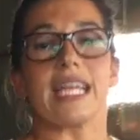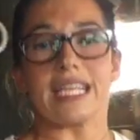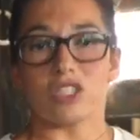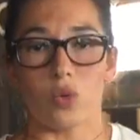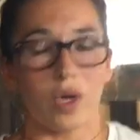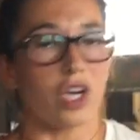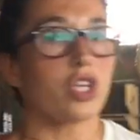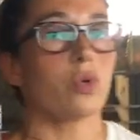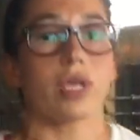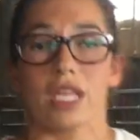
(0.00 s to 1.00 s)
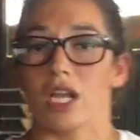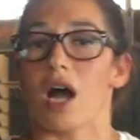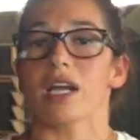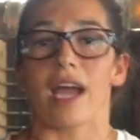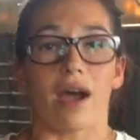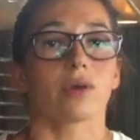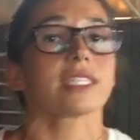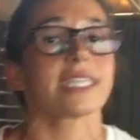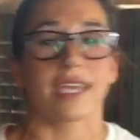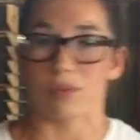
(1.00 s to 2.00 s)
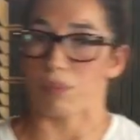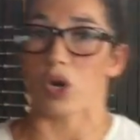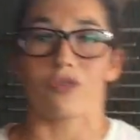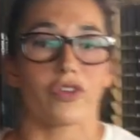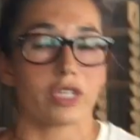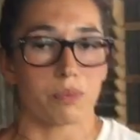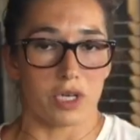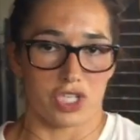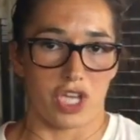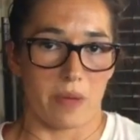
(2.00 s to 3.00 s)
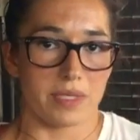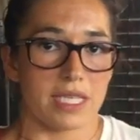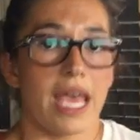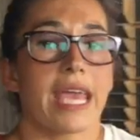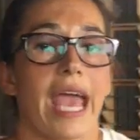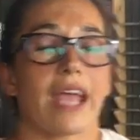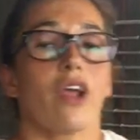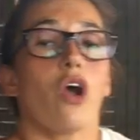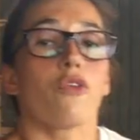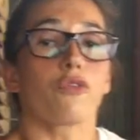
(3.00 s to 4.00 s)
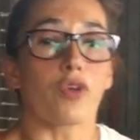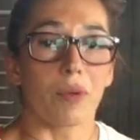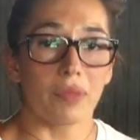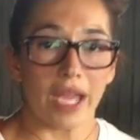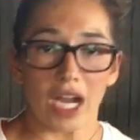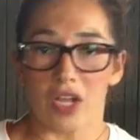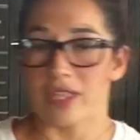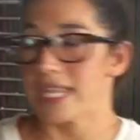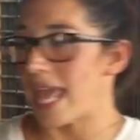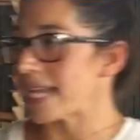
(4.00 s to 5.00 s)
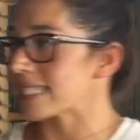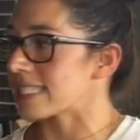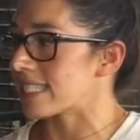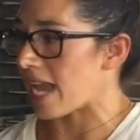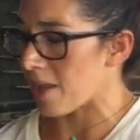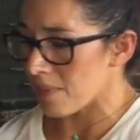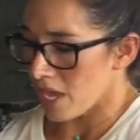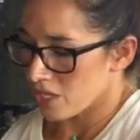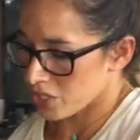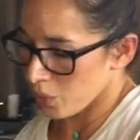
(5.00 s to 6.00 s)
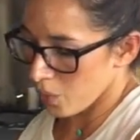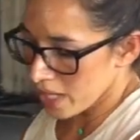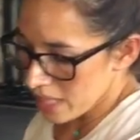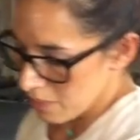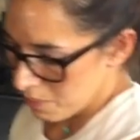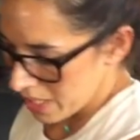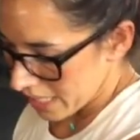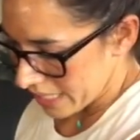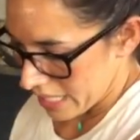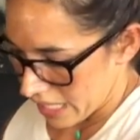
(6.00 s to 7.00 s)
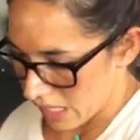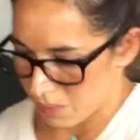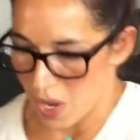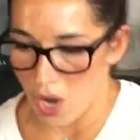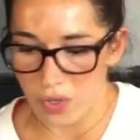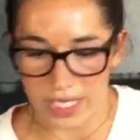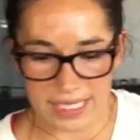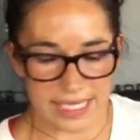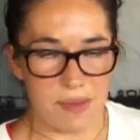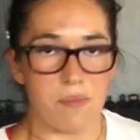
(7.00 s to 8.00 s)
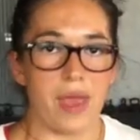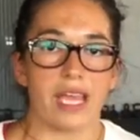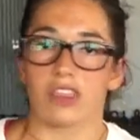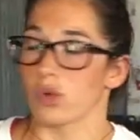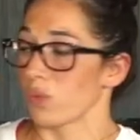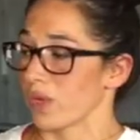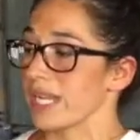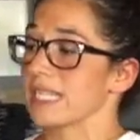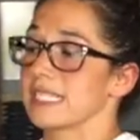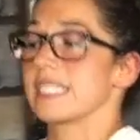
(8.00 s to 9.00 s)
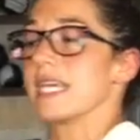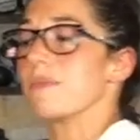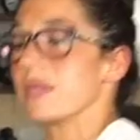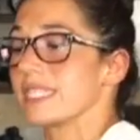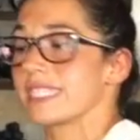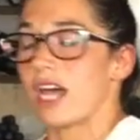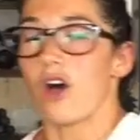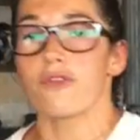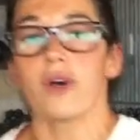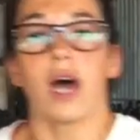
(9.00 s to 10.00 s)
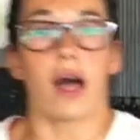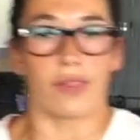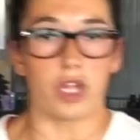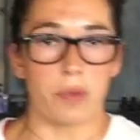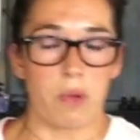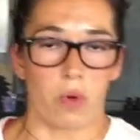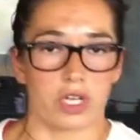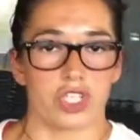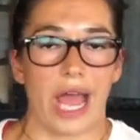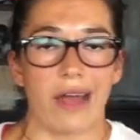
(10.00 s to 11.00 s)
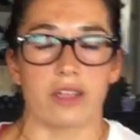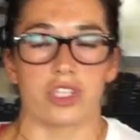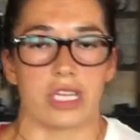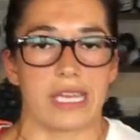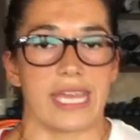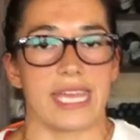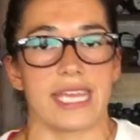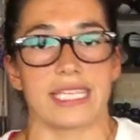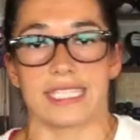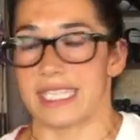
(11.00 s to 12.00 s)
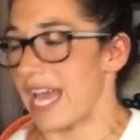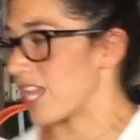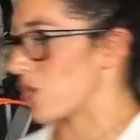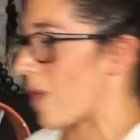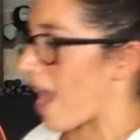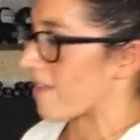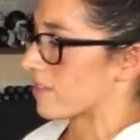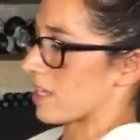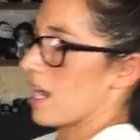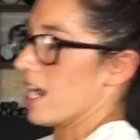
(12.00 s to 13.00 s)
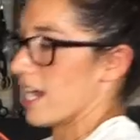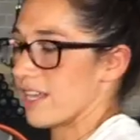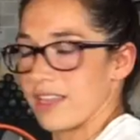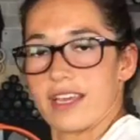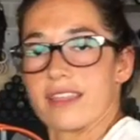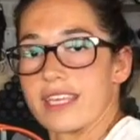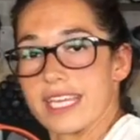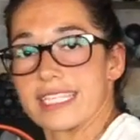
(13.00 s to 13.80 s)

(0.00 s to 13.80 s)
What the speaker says: getting to where you can knock out 10 perfect push-ups. Okay, from there, the next step, so one of the big key components that make the ring dip itself a little bit more challenging is that you have the